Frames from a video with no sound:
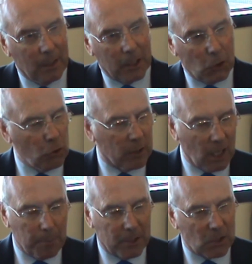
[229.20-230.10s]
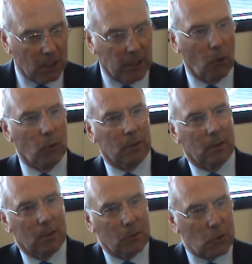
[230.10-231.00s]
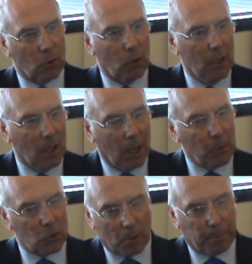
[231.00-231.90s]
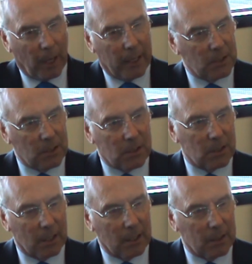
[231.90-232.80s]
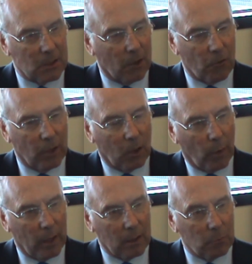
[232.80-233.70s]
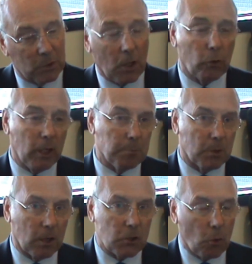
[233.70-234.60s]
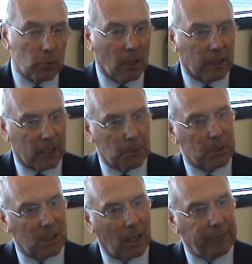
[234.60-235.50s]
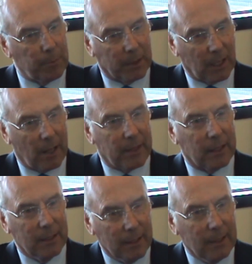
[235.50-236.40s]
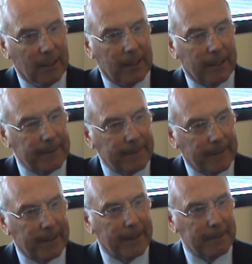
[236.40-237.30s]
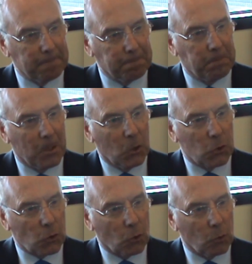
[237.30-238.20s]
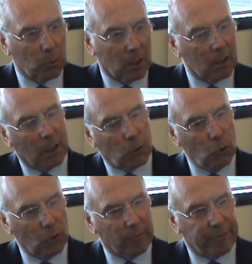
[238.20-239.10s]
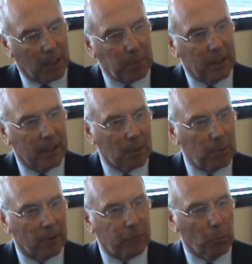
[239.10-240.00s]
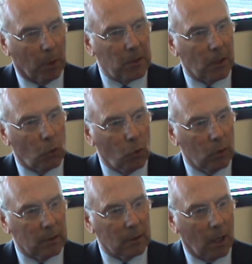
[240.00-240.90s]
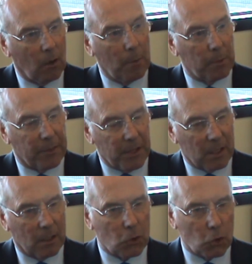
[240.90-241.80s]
he knew the game inside out, you know, so I'm not surprised he's done really well, and we still keep in touch. I always got a Christmas card for him and Cathy, and so with a dude in Dunfermline there about a few months ago in Alhambra Theatre,